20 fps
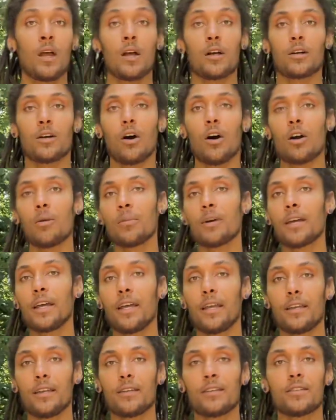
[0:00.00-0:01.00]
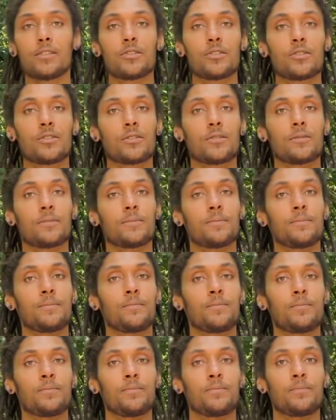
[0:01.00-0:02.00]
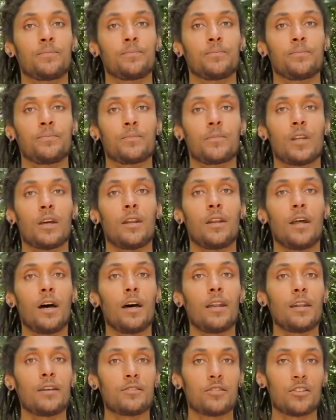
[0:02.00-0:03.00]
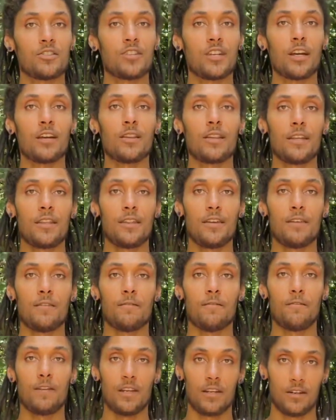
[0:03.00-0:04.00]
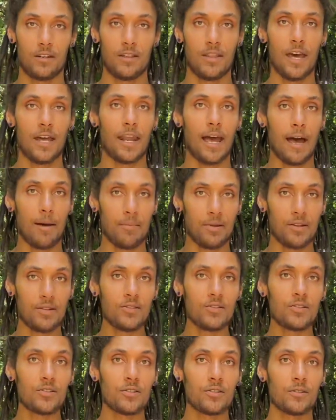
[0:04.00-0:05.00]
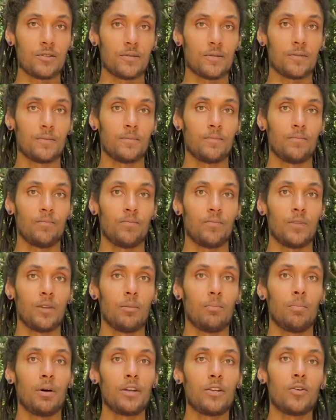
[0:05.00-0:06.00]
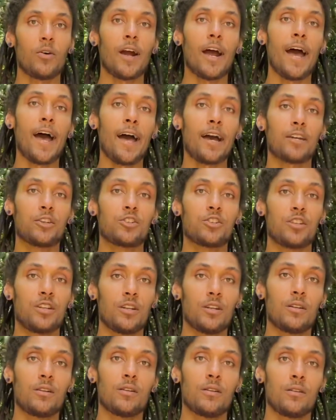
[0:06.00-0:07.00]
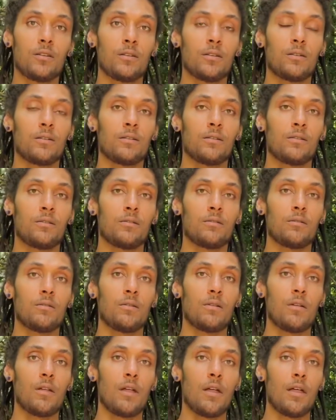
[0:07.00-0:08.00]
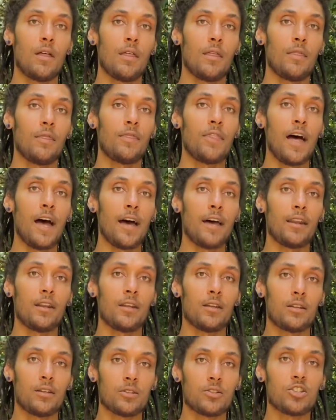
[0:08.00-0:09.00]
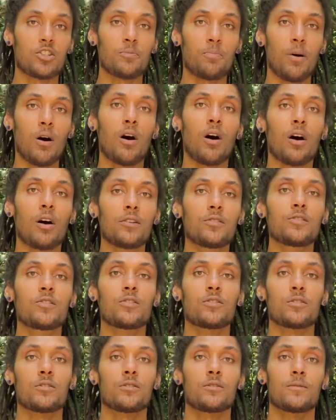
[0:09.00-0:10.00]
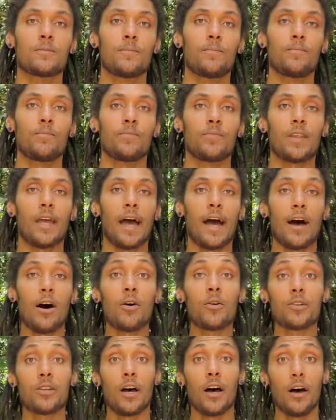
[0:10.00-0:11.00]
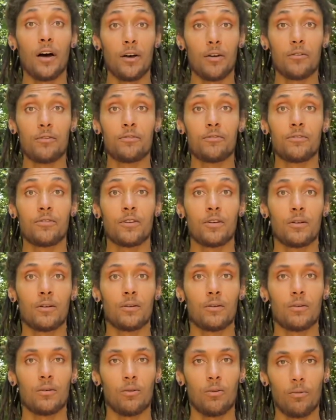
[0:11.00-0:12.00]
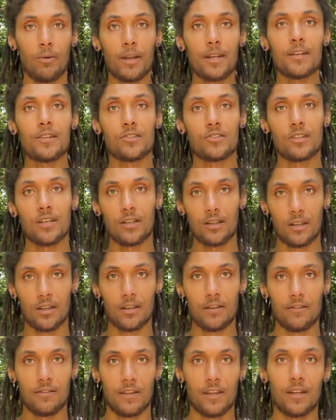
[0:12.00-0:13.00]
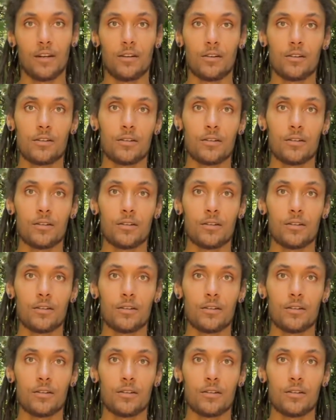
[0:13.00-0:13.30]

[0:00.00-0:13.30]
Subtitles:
Karma is not necessarily the event that happens, but your action that spawns out of witnessing the event.